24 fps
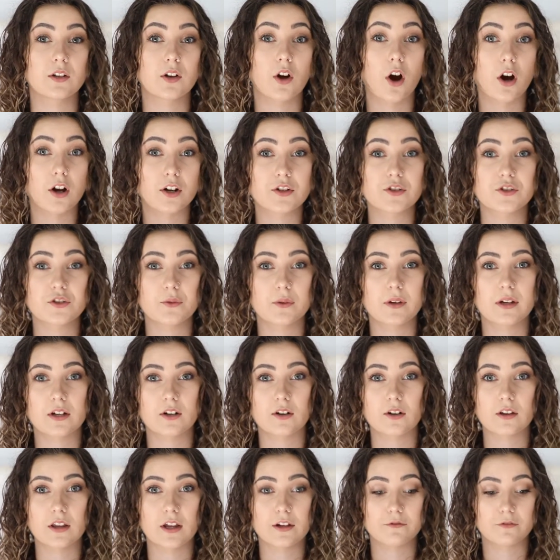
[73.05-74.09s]
God is doing in
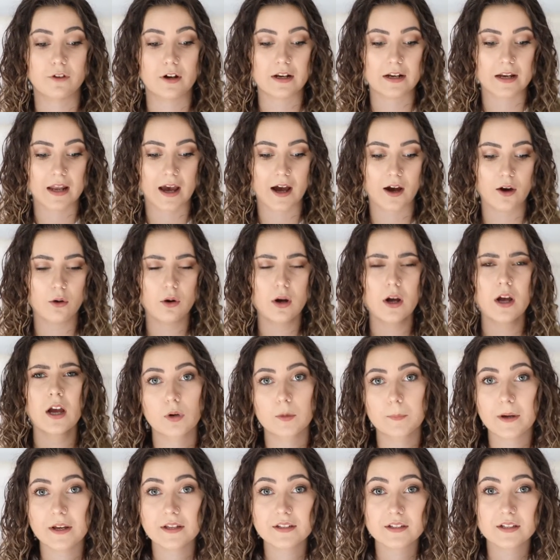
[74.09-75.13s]
our life right now,
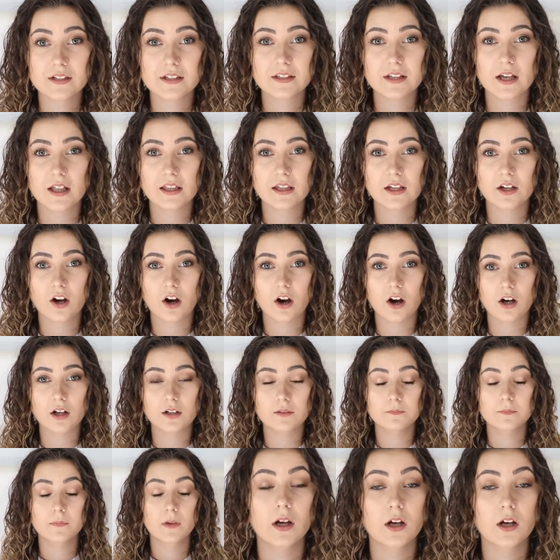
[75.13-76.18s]
we're basically telling God,